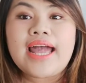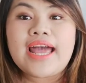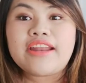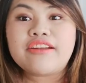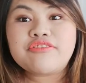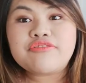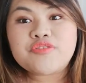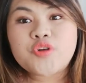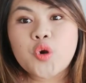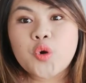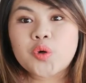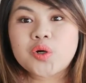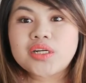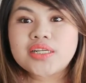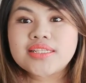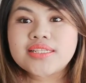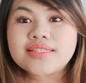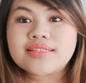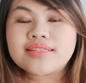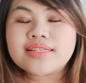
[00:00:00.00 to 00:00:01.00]
And of
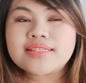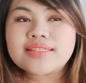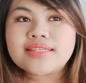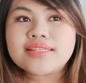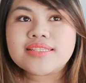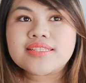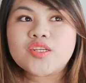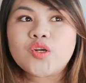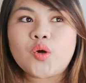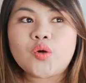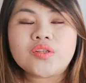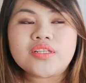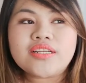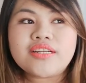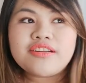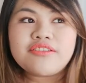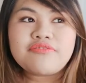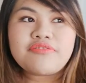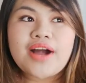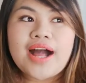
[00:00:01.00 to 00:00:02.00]
course, this is golden
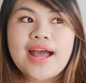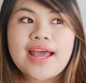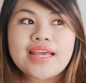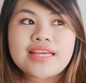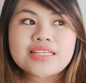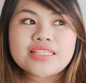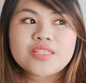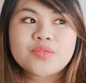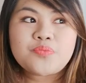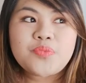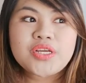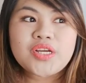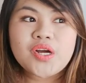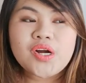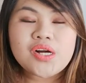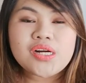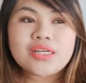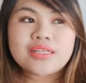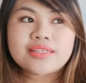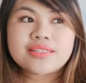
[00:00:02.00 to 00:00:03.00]
advice
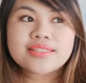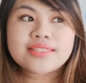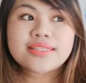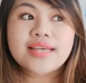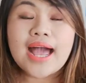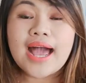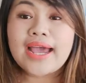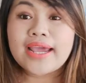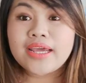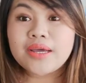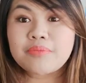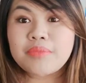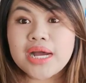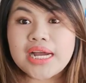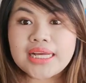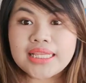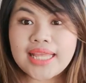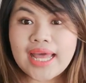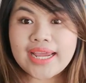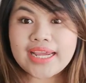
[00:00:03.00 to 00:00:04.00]
because I am
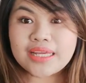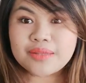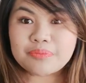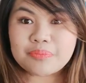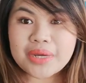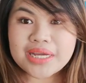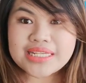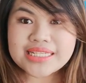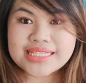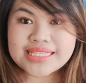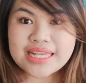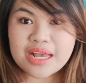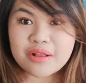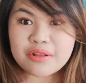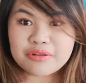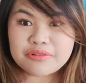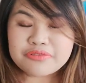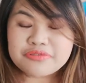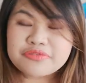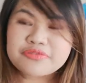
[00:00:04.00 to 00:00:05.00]
a client
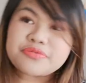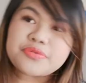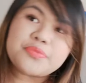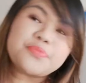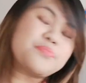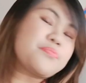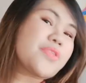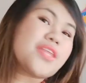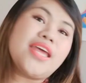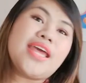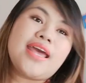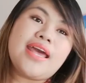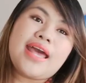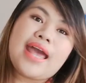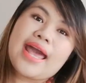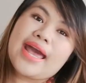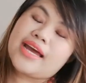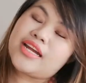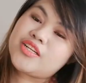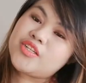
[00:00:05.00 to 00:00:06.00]
myself
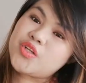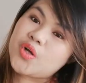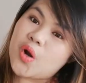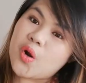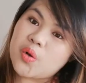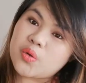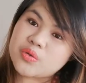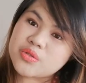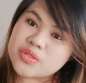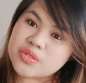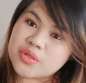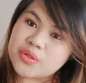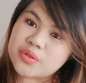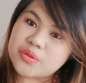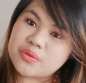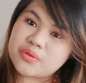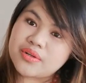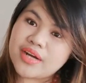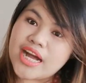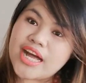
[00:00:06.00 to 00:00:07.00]
and
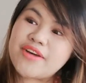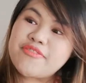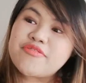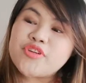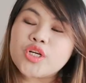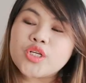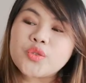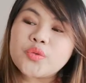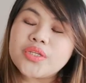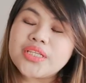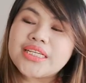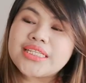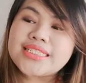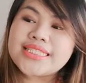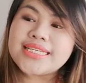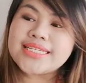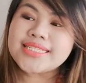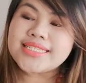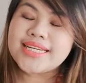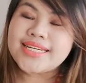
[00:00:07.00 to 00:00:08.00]
also a virtual
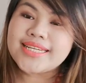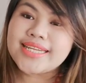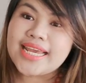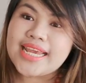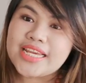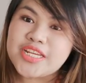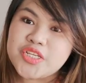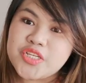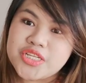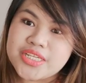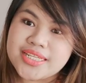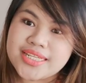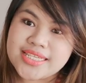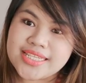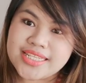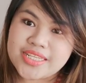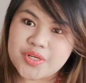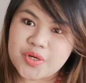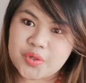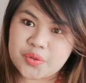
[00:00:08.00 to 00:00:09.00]
assistant
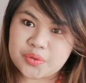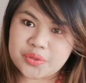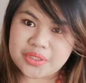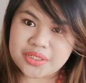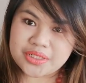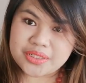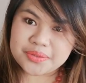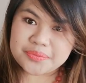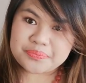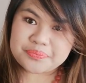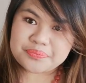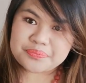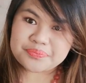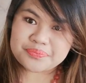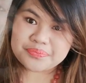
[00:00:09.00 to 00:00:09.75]
agency owner.